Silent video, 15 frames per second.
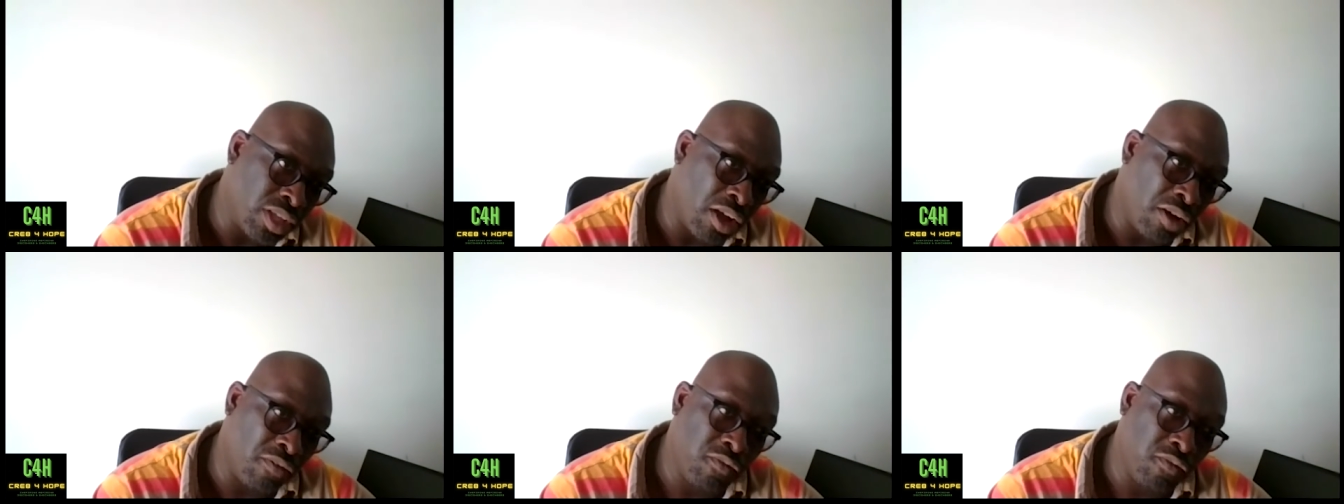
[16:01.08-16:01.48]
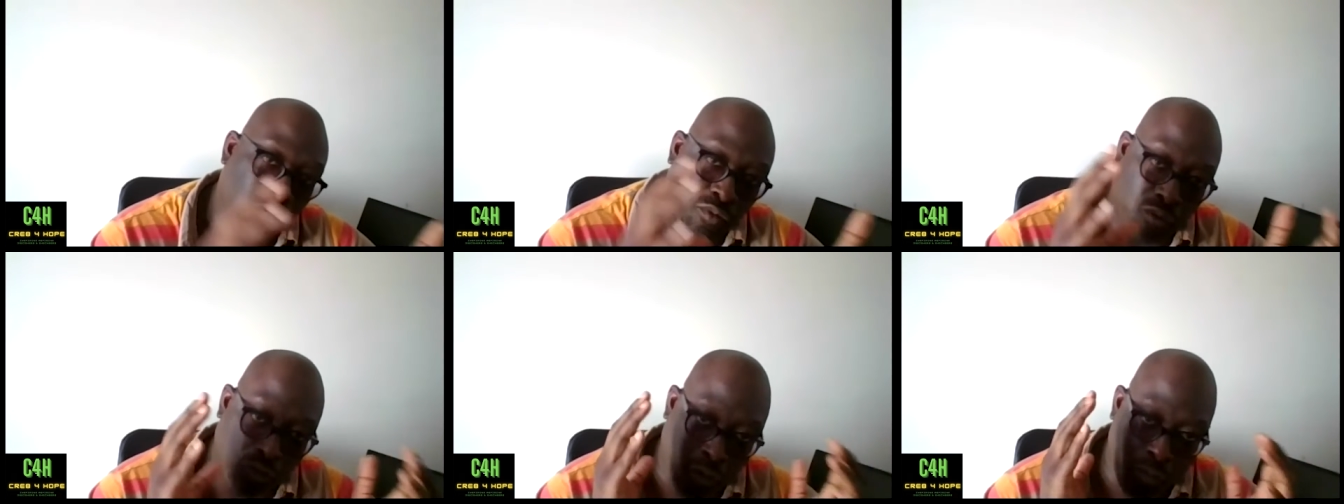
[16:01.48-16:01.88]
So
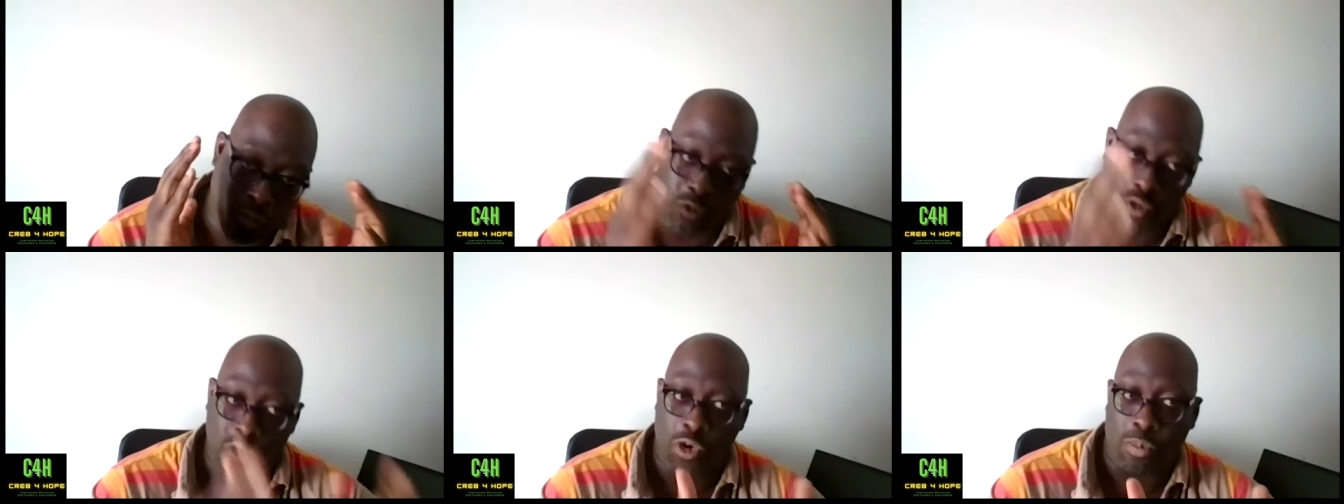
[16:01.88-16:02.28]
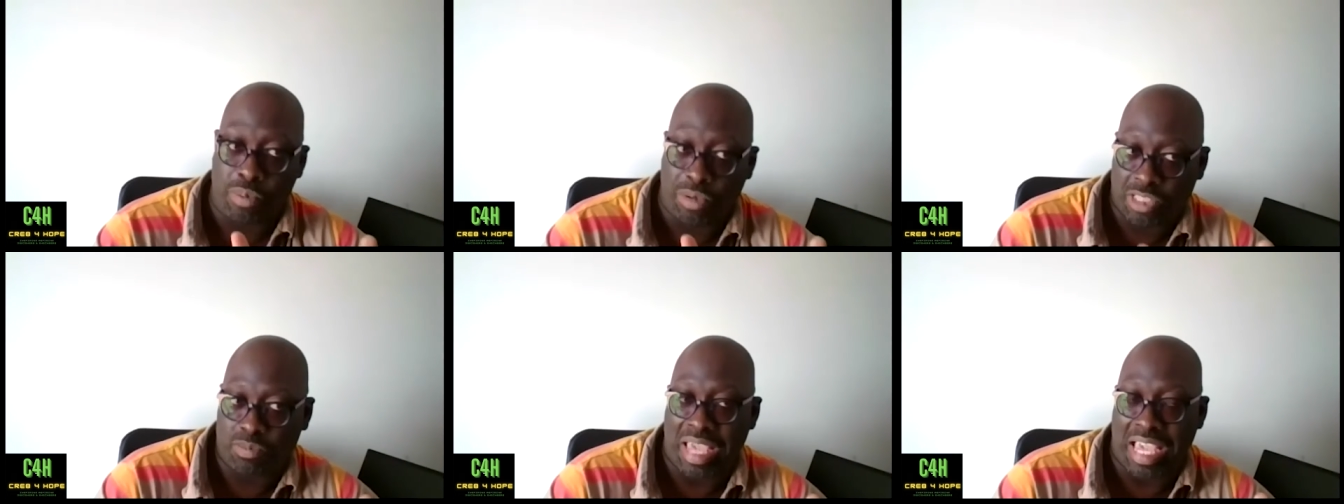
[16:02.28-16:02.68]
from
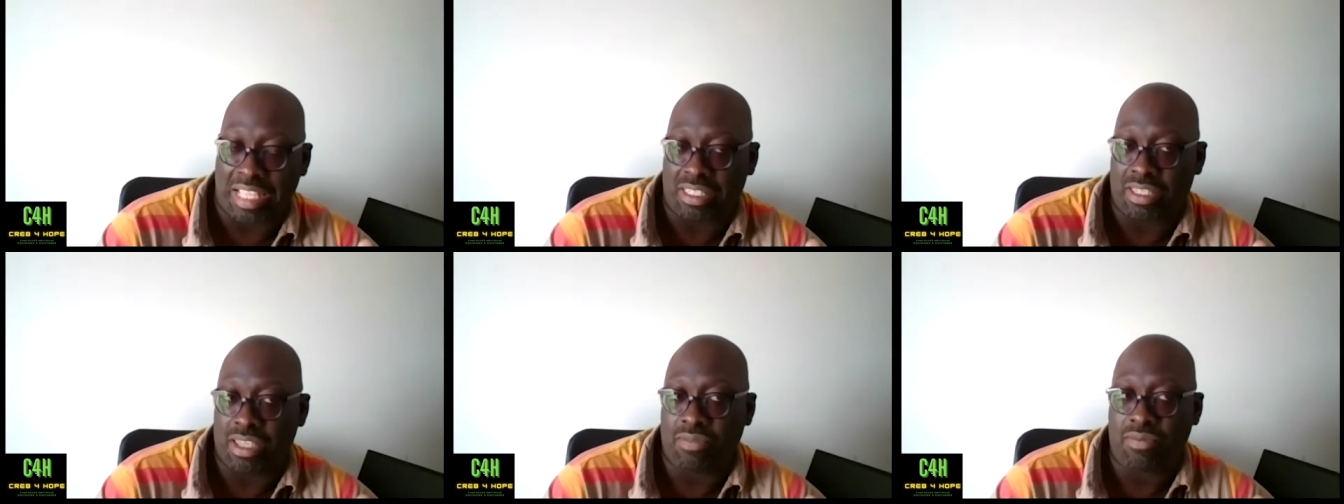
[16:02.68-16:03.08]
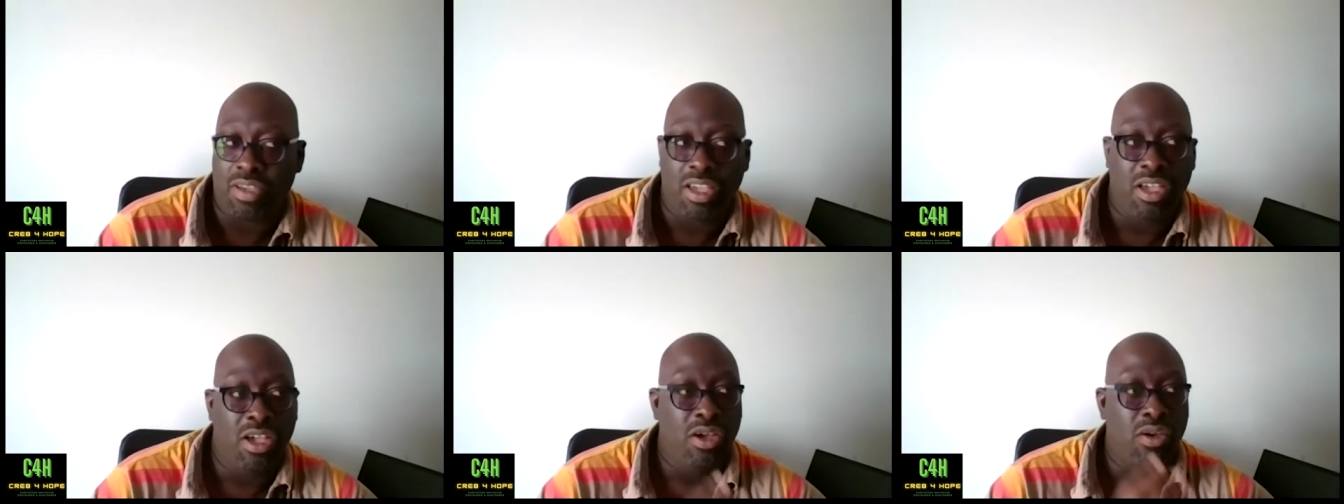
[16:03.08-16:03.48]
your perspective,